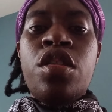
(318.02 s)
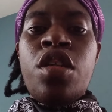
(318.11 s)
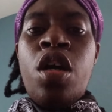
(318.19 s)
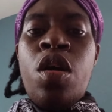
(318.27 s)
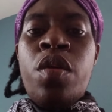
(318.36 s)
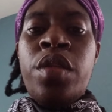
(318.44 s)

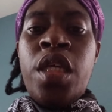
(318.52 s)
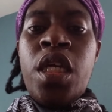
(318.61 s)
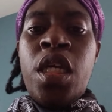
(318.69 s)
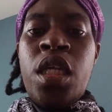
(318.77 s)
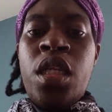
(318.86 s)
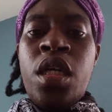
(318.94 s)
So
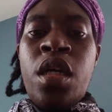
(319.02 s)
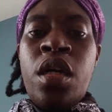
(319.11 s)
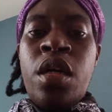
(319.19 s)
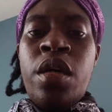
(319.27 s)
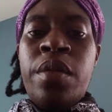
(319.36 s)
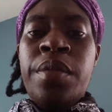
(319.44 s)
then,
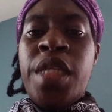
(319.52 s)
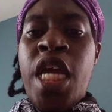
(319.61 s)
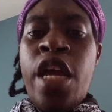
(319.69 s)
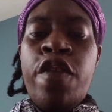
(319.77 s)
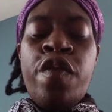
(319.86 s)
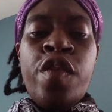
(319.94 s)
um,
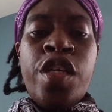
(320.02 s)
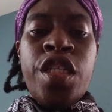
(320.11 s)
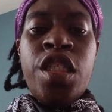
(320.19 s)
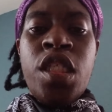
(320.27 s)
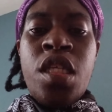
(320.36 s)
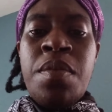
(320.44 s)
dad
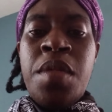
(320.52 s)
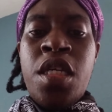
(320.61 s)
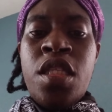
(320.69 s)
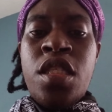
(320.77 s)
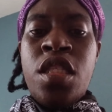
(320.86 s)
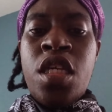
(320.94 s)
friends send
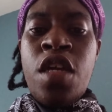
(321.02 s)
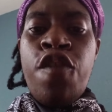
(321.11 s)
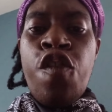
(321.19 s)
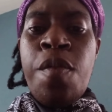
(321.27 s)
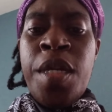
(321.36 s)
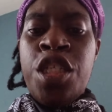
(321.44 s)
me the
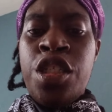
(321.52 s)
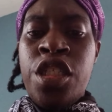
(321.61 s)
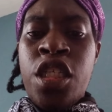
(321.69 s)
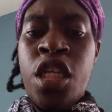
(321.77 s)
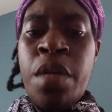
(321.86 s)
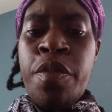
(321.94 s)
information
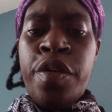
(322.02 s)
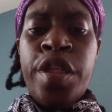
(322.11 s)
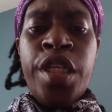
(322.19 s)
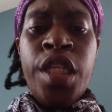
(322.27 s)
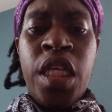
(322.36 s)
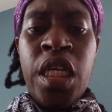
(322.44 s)
that I'm
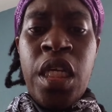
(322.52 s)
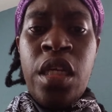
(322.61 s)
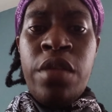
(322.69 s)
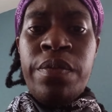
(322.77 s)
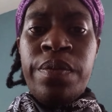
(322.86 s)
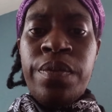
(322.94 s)
gonna
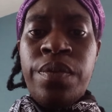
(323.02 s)
need,